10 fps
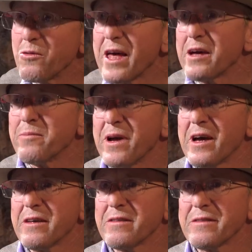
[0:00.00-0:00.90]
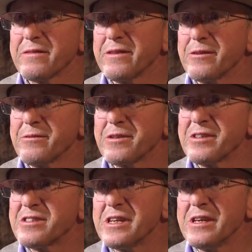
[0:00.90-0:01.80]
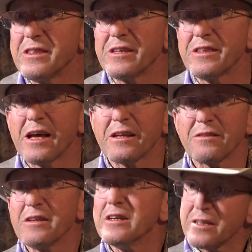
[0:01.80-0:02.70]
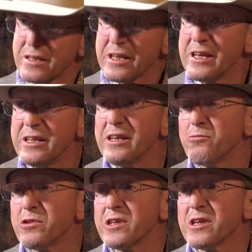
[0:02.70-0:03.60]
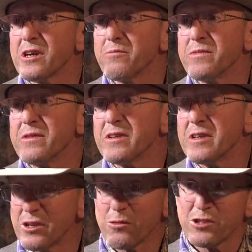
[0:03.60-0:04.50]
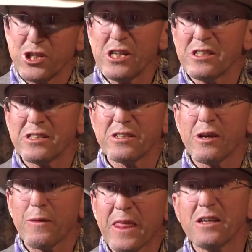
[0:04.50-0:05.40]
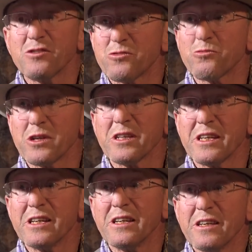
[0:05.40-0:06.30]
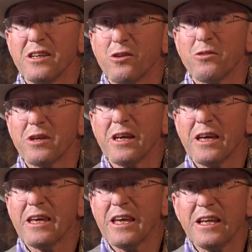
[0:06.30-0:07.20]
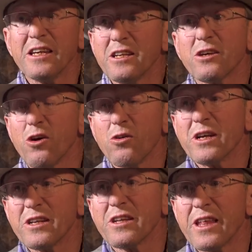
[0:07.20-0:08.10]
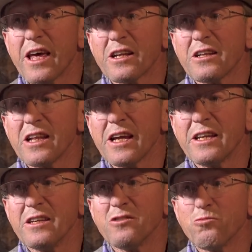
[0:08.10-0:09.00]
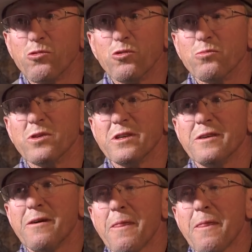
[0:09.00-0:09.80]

go that path, to see that he did really come. Jesus is really, he did go into that lady's womb